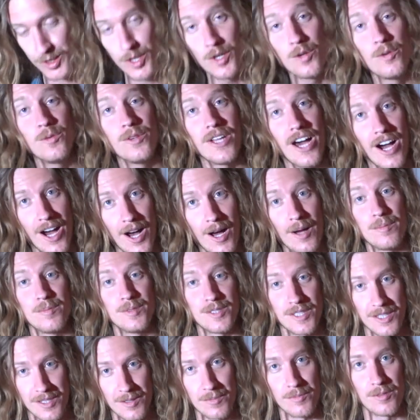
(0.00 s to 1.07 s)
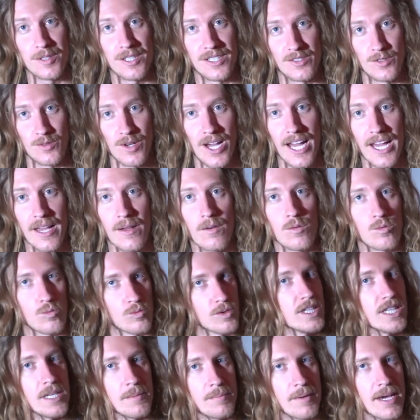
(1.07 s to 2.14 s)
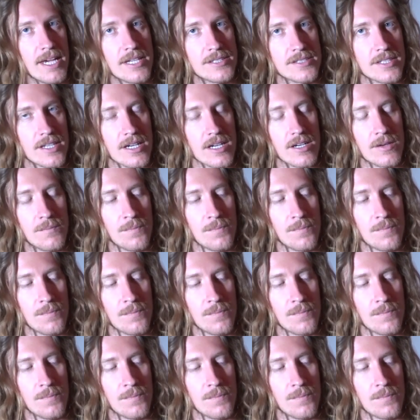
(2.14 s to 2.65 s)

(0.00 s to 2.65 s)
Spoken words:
2 knobs, and a bridge, right? Really basic.